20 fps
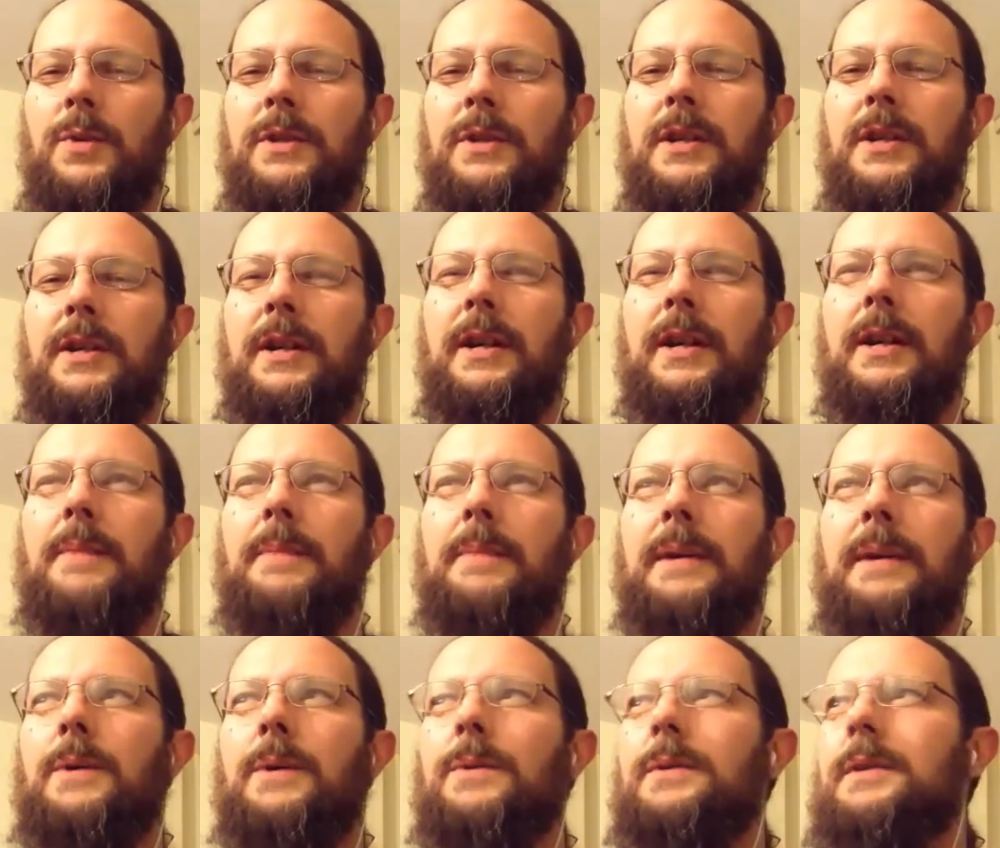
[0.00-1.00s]
We're talking
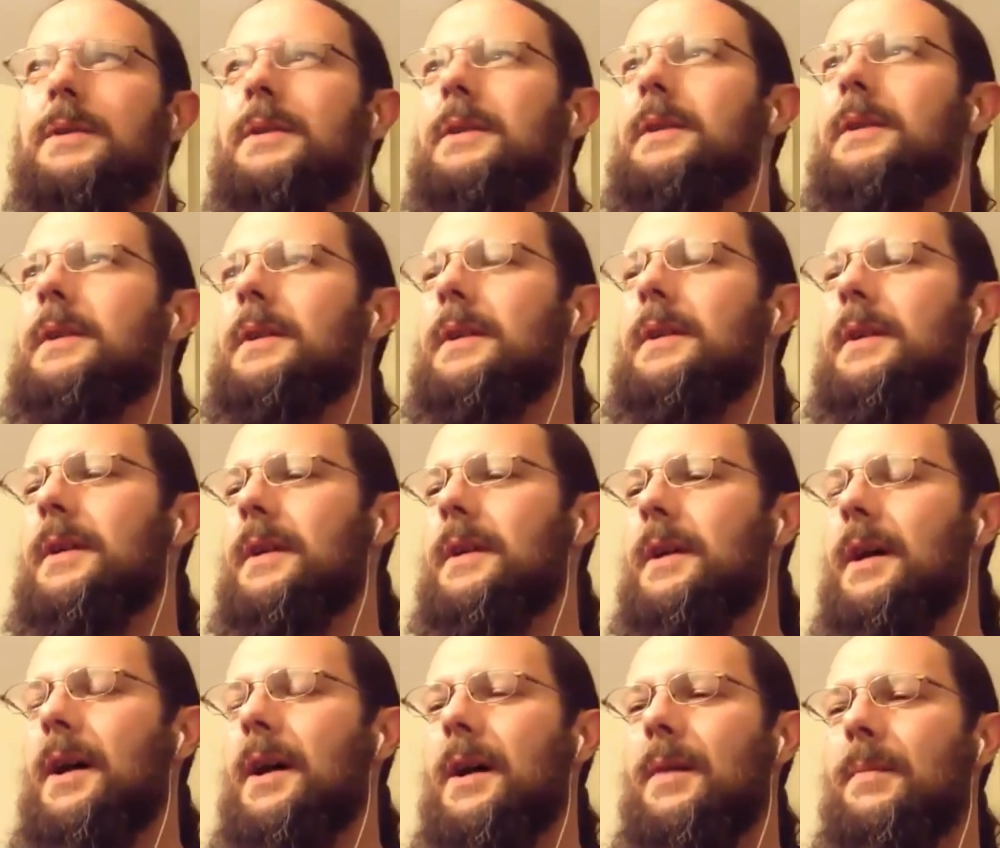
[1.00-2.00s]
about
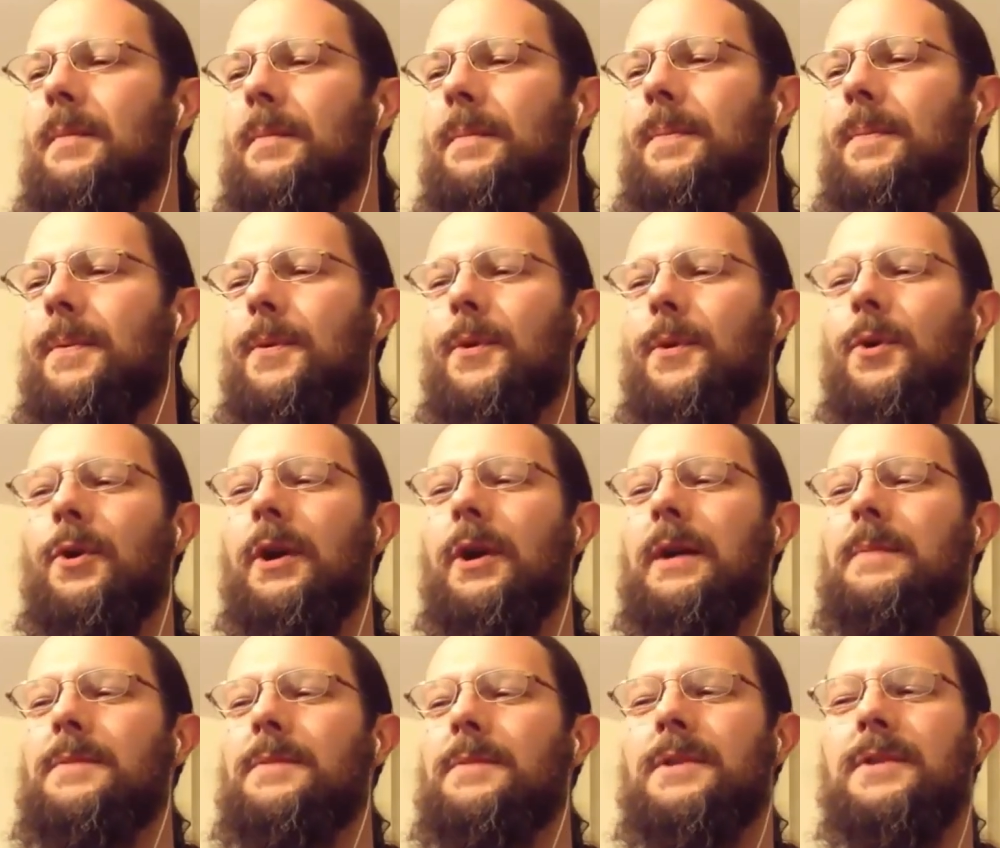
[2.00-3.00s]
um,
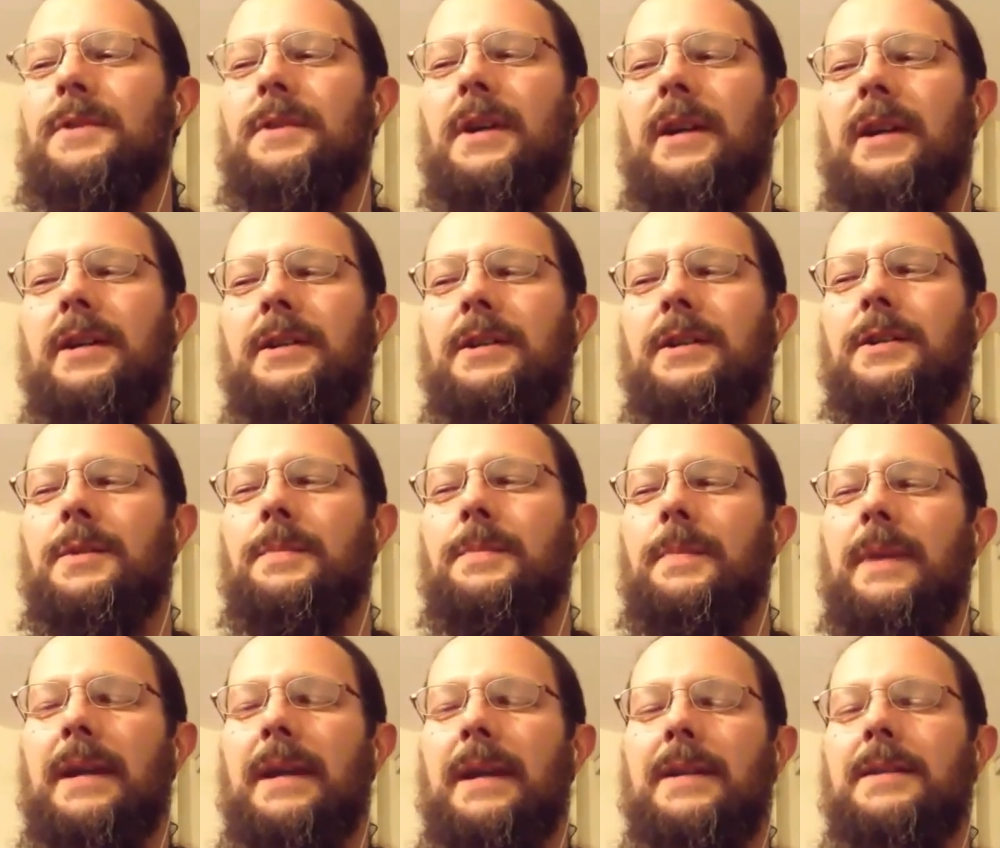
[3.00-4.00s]
programs designed to
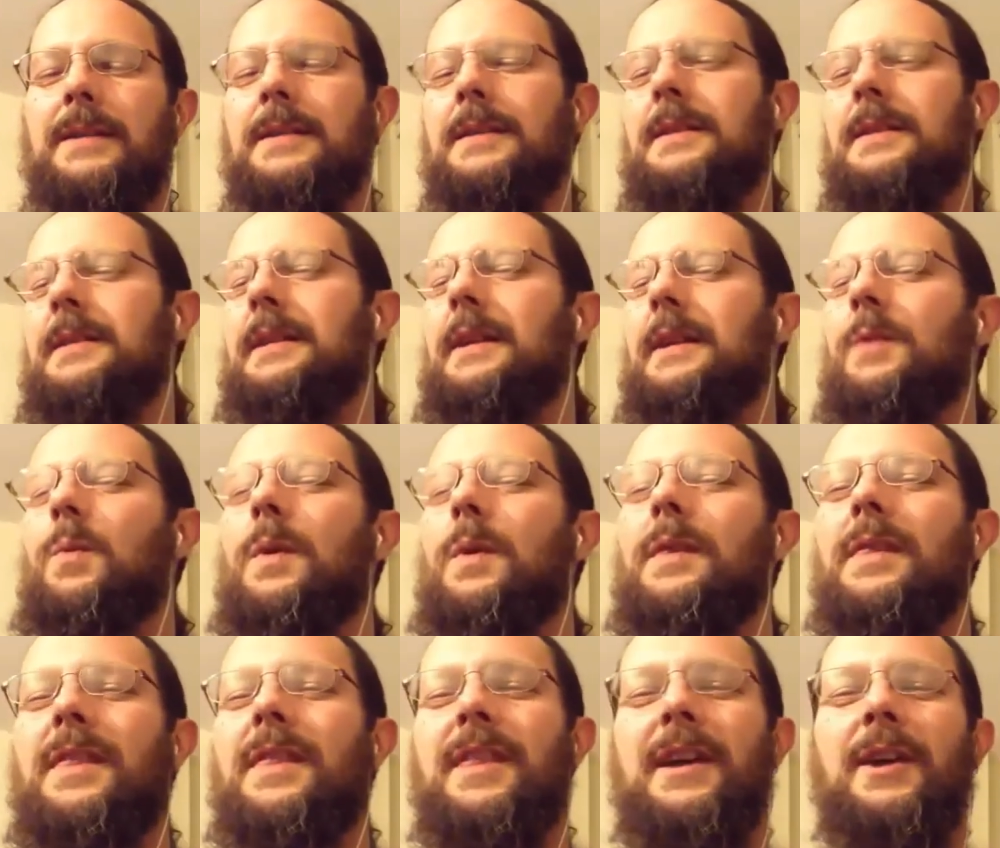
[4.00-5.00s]
make us think
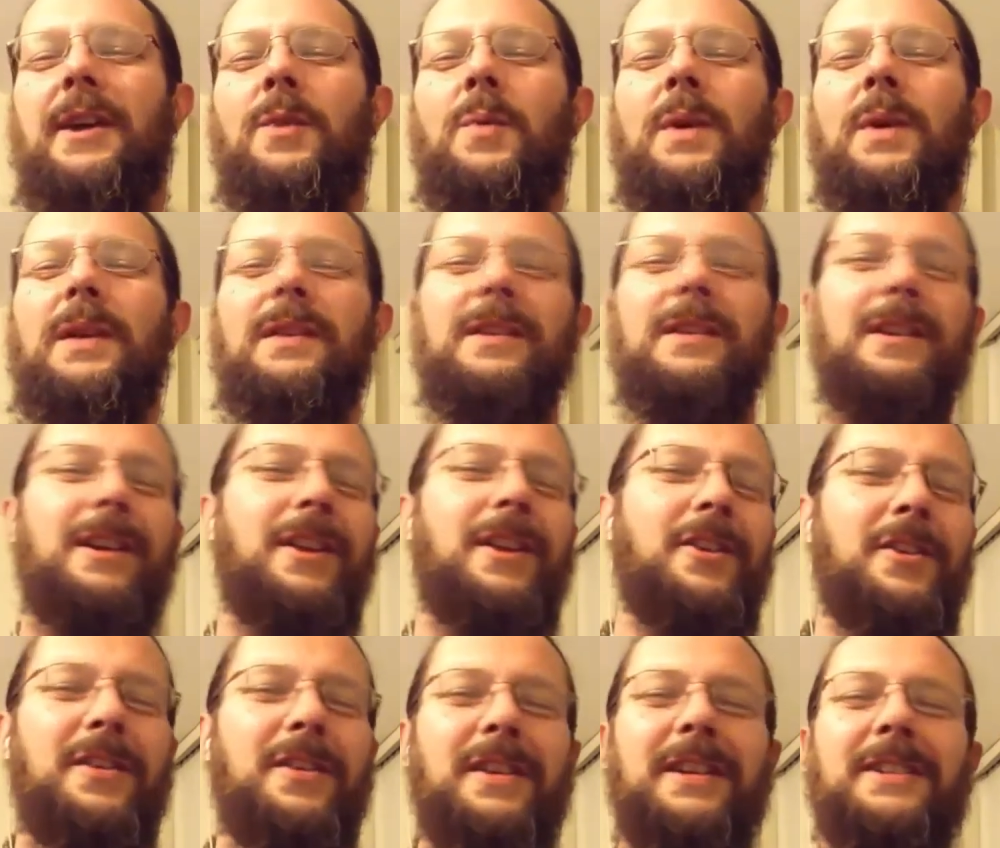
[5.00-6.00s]
one thing when
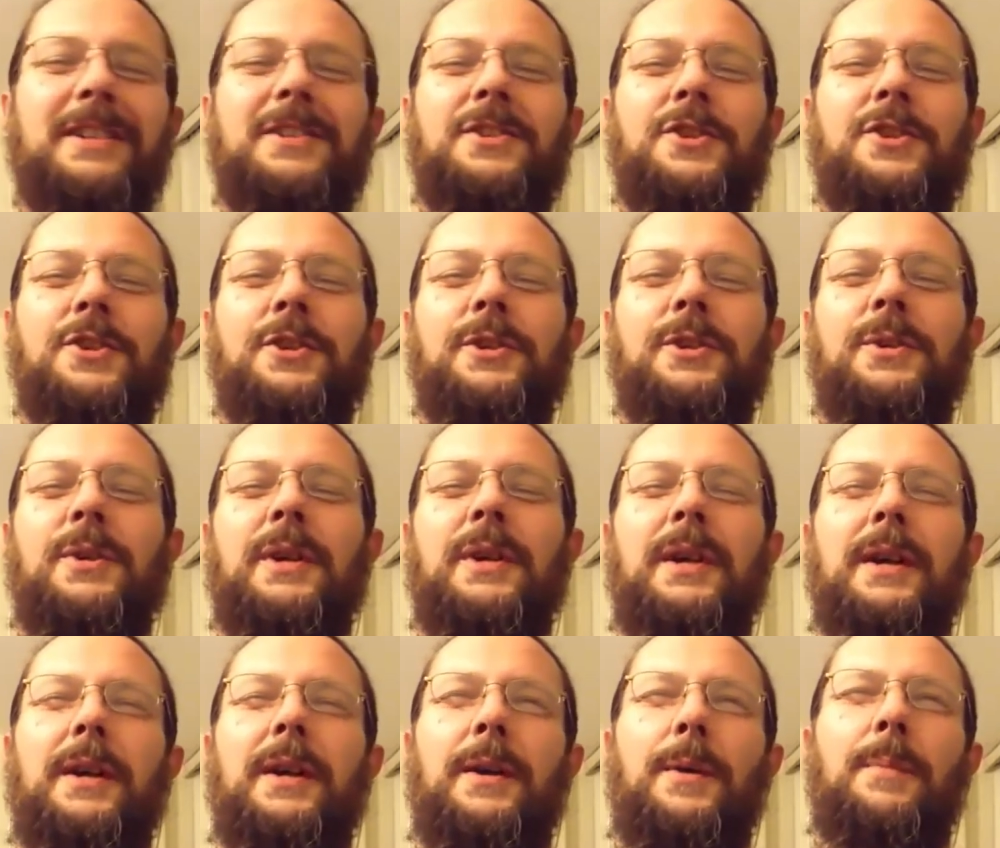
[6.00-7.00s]
another thing is true.